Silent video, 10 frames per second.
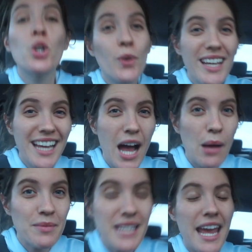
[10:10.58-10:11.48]
Quick
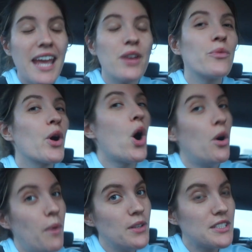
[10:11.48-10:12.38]
update, we're
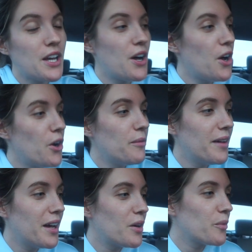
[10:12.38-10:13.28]
almost
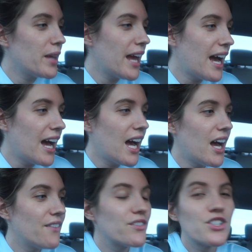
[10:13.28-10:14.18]
home. We
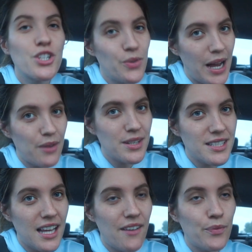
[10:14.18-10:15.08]
have 2 hours
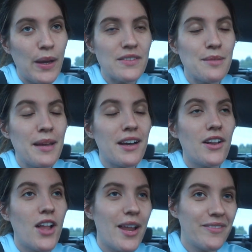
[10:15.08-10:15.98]
left. We have to make a
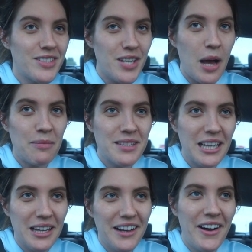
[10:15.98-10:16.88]
lot of stops
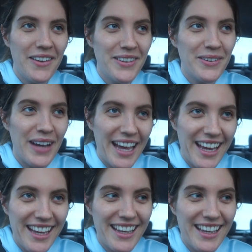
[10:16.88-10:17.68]
on the way.